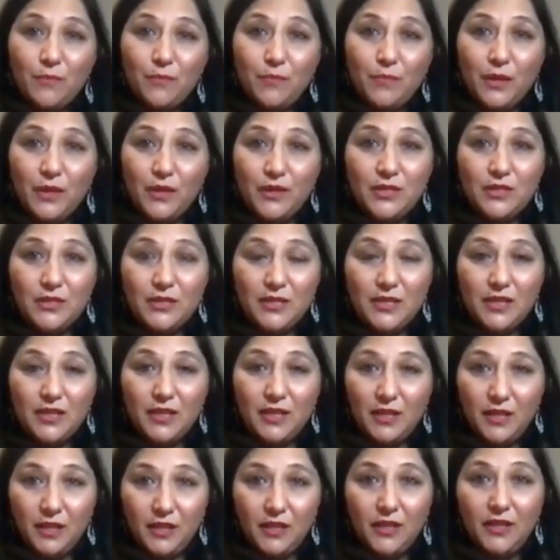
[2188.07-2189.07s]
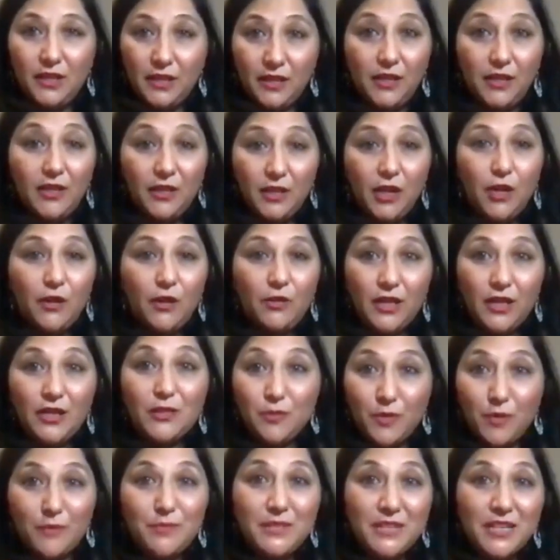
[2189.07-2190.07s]
Because,
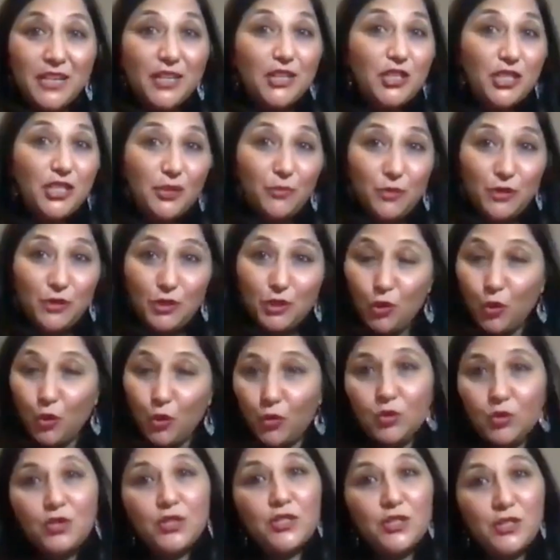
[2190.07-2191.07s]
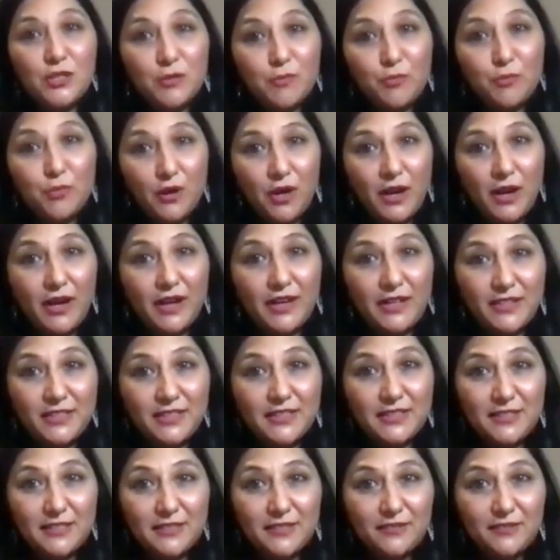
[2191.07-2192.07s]
that's what I'm saying. She was taught to
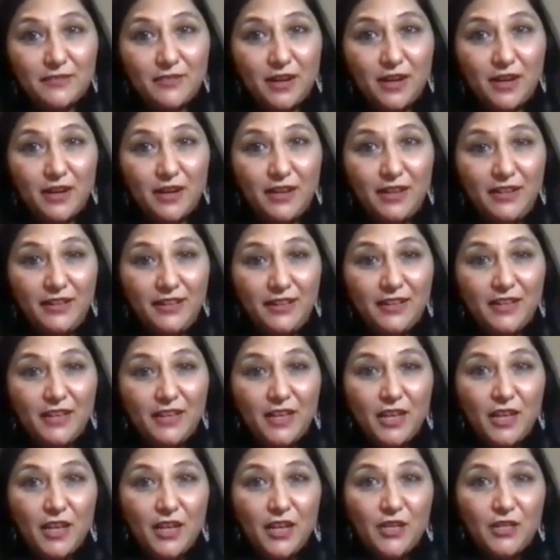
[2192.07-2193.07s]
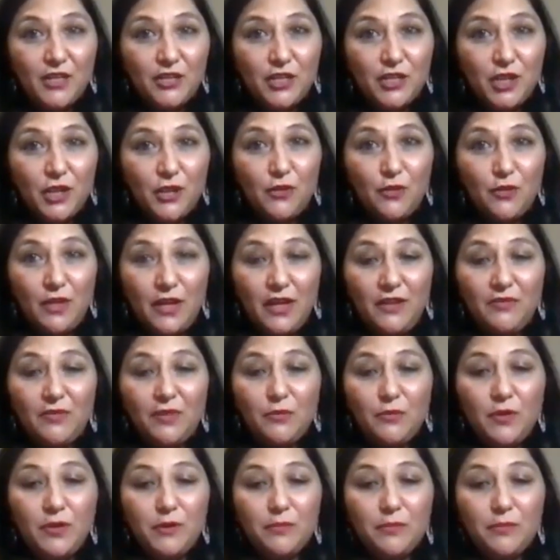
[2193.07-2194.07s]
suppress, right? So
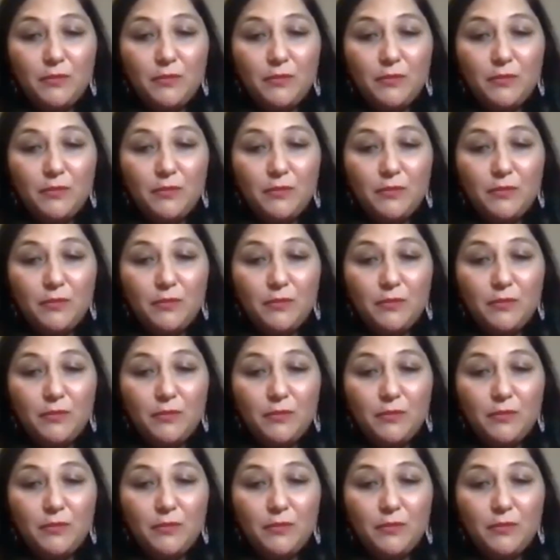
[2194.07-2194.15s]
even with